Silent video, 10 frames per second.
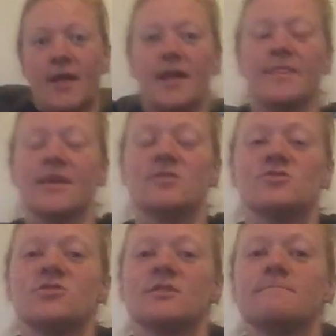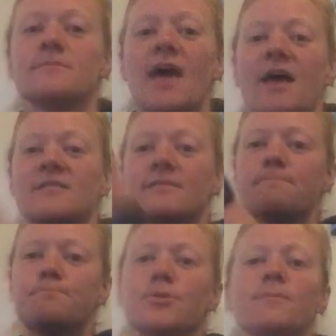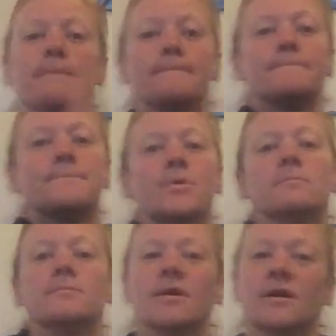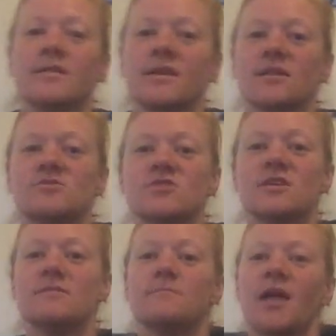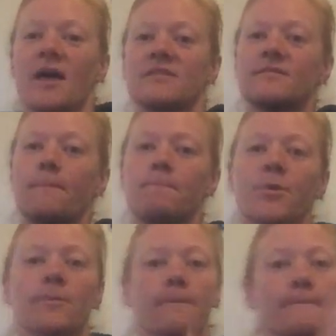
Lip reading: and the engine blasts, boom, boom, and the engine blasts, boom,